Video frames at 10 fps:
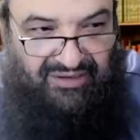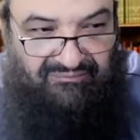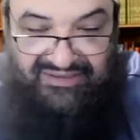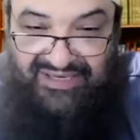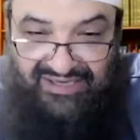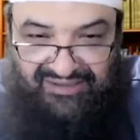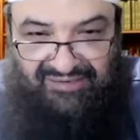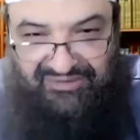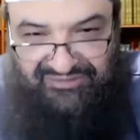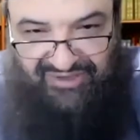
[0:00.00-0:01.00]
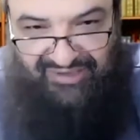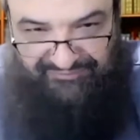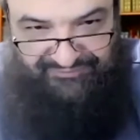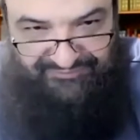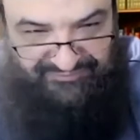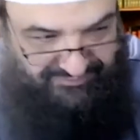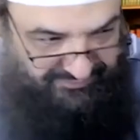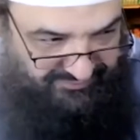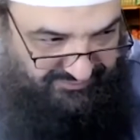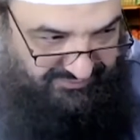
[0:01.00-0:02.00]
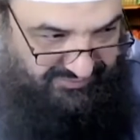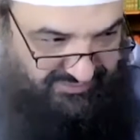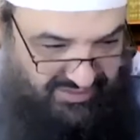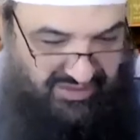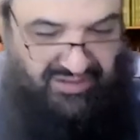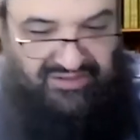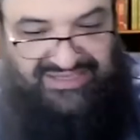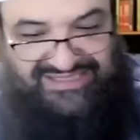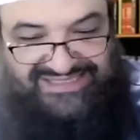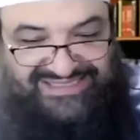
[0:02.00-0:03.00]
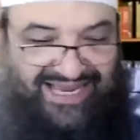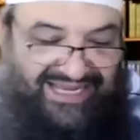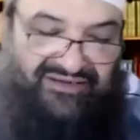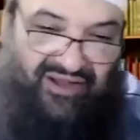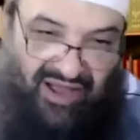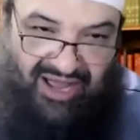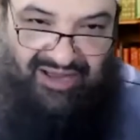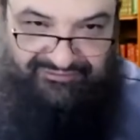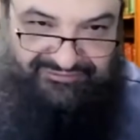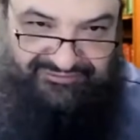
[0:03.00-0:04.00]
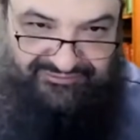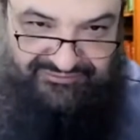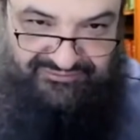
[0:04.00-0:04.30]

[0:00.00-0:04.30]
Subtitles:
But in Ramadan, the second half